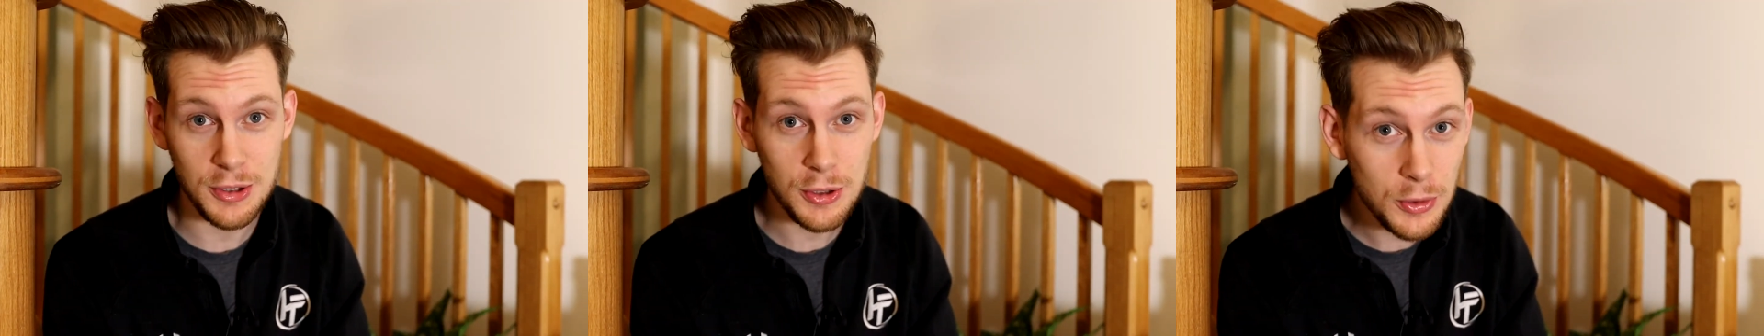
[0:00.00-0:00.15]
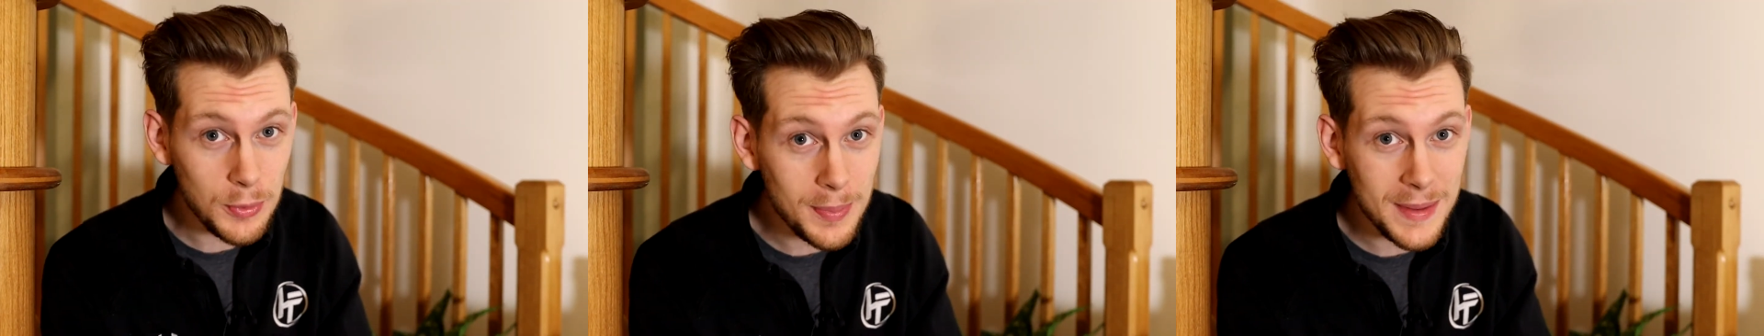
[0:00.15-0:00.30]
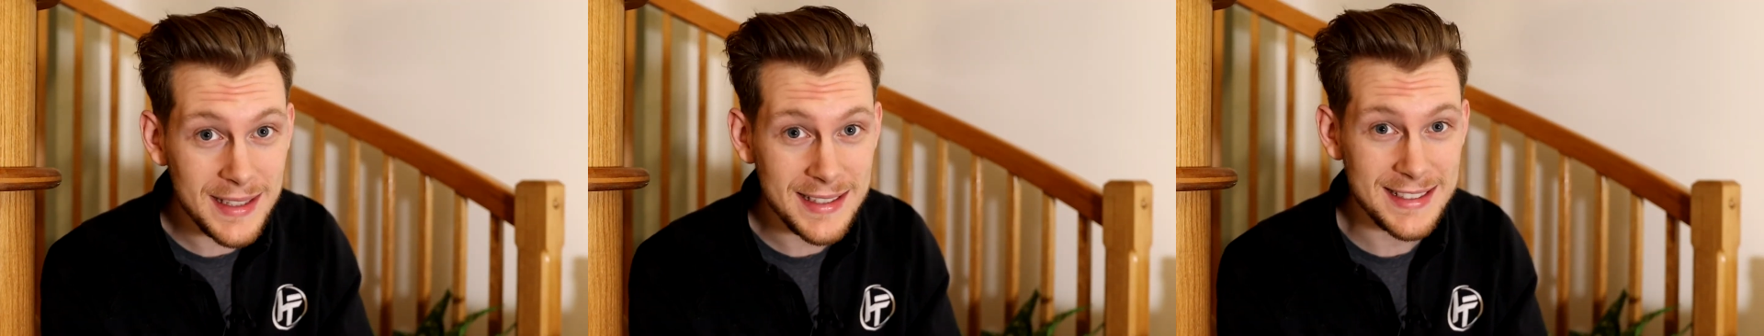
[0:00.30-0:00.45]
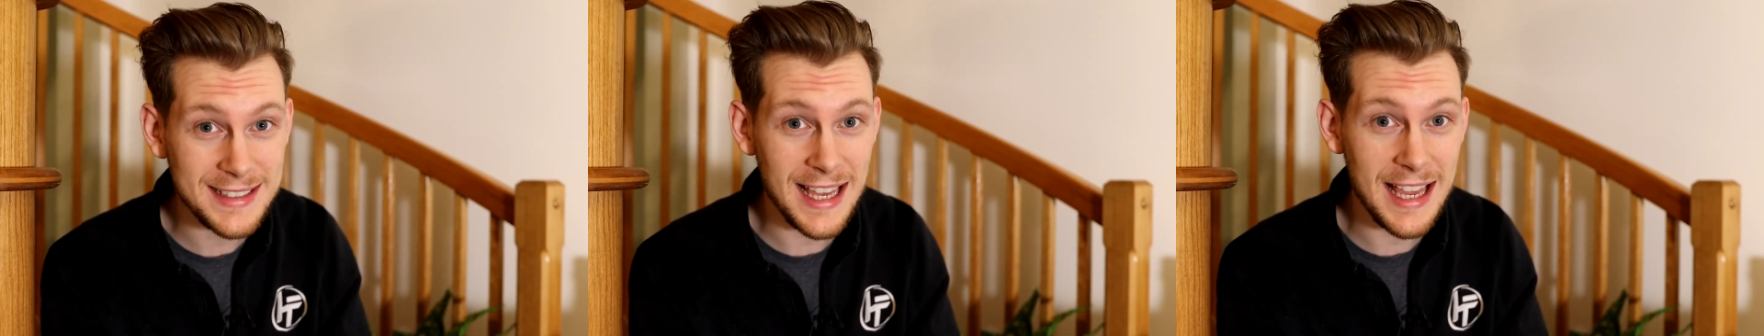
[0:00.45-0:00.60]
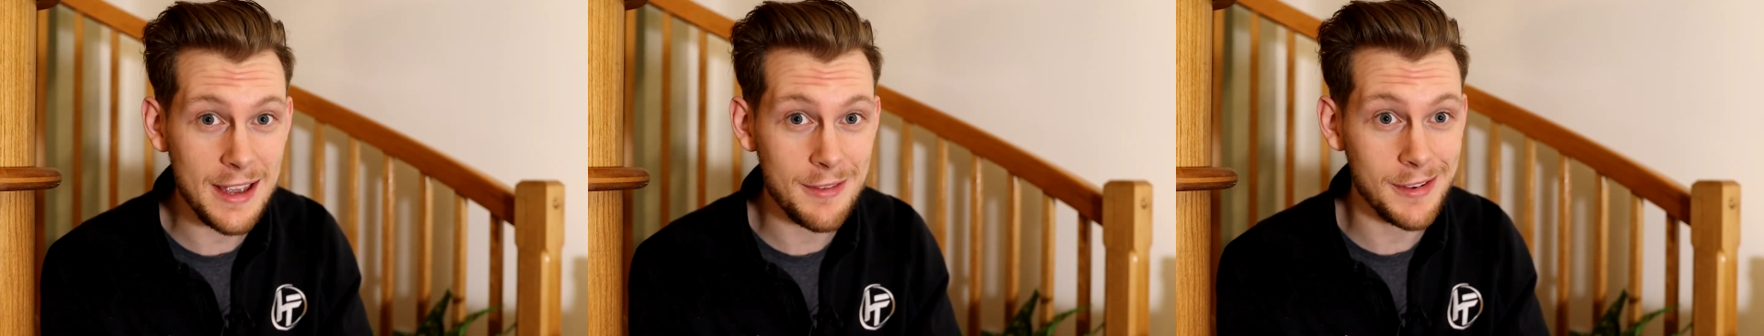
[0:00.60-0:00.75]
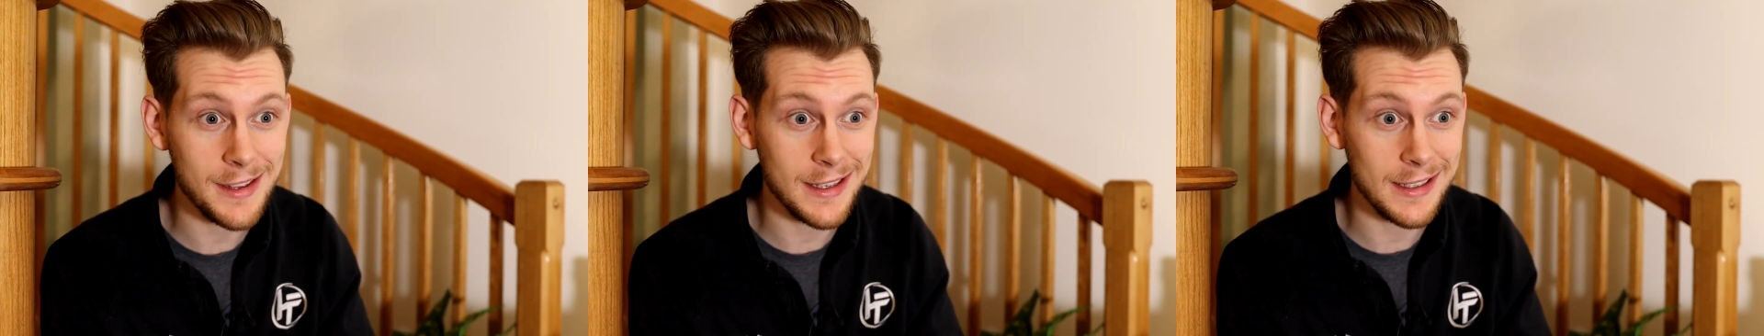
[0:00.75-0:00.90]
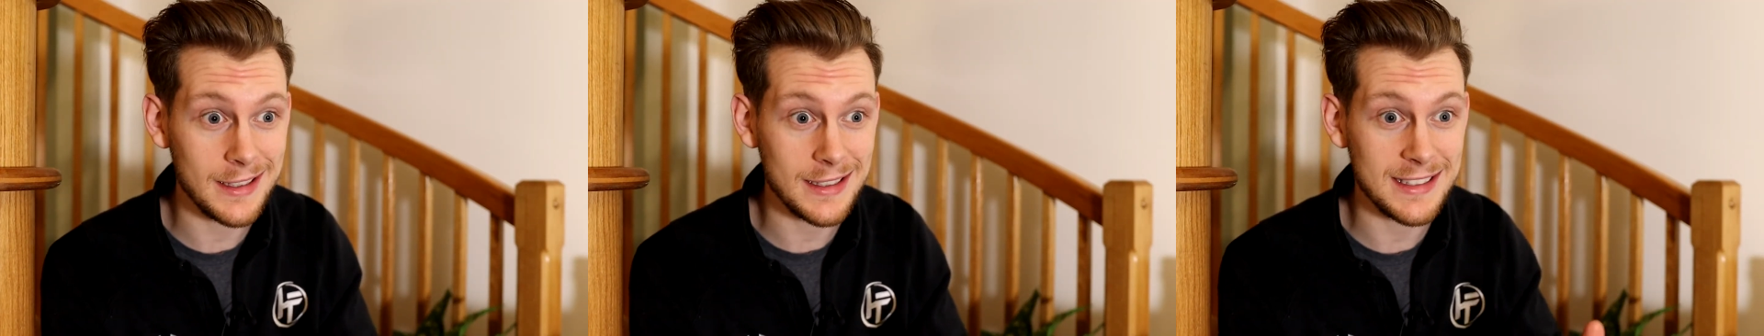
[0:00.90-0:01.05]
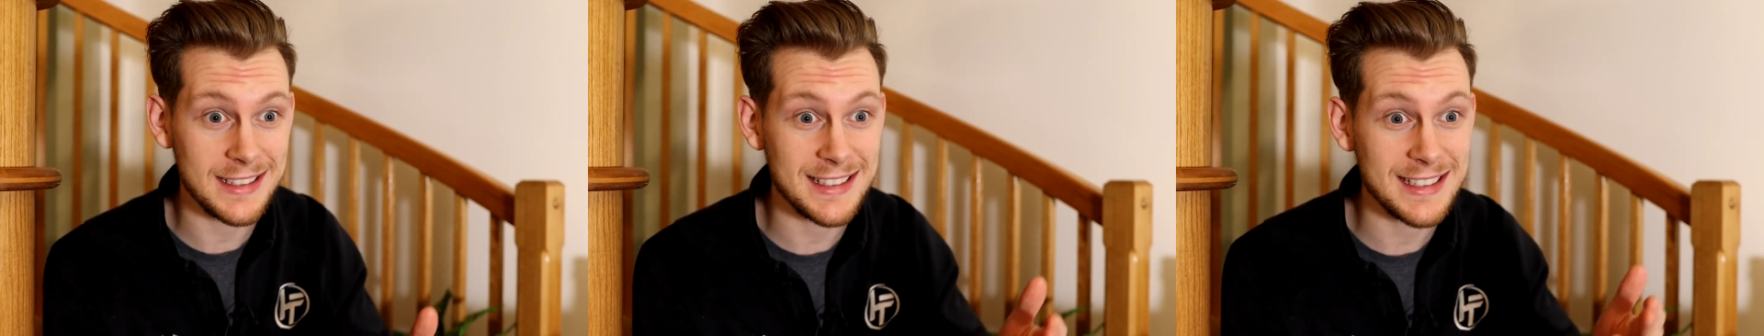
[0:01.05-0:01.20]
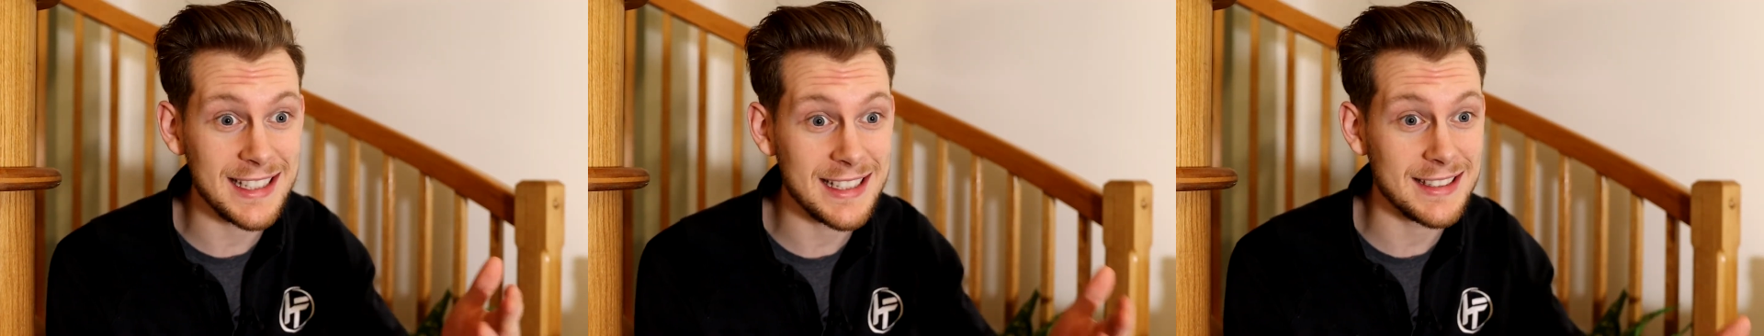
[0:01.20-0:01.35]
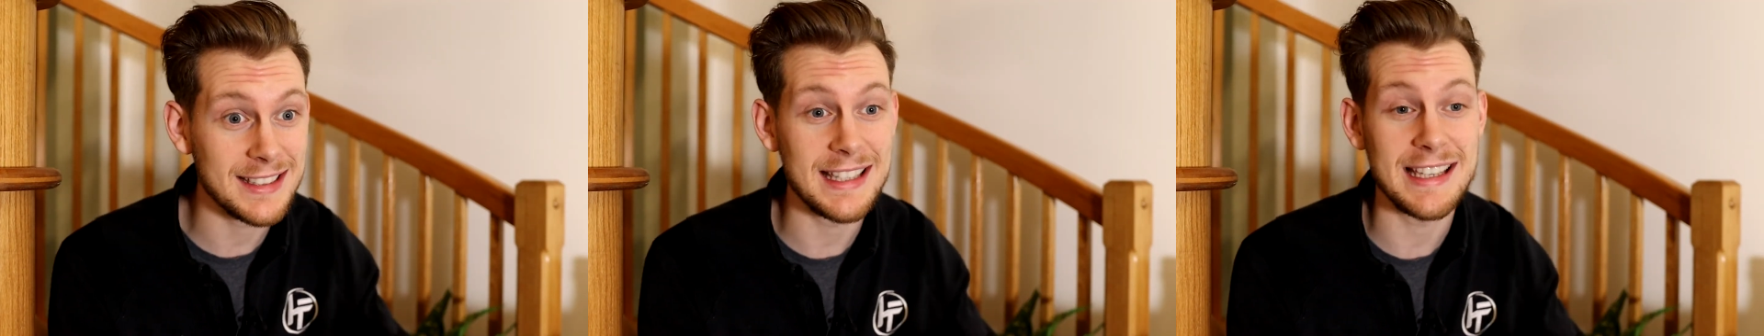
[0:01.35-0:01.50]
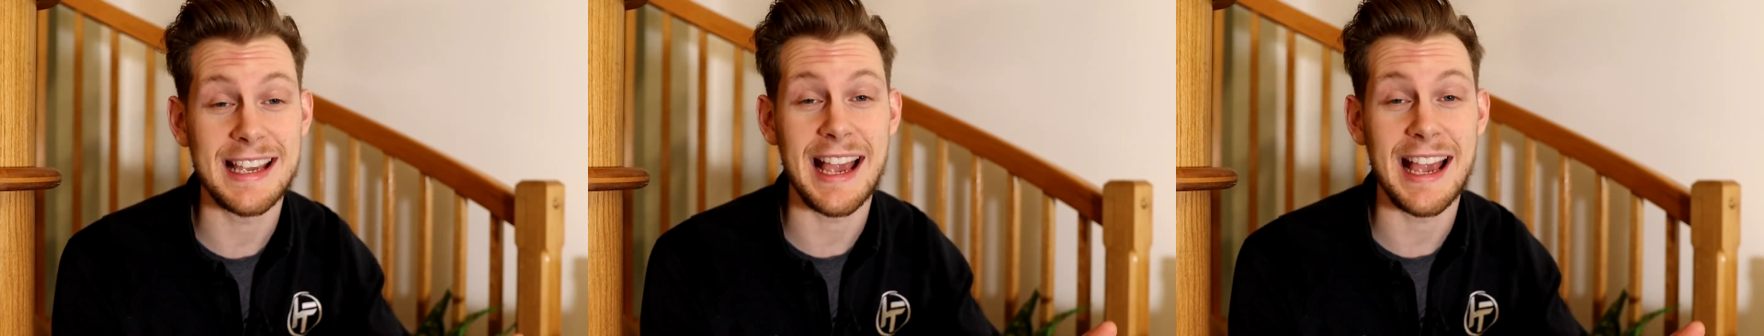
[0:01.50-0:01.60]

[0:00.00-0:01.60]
you'd be saving 60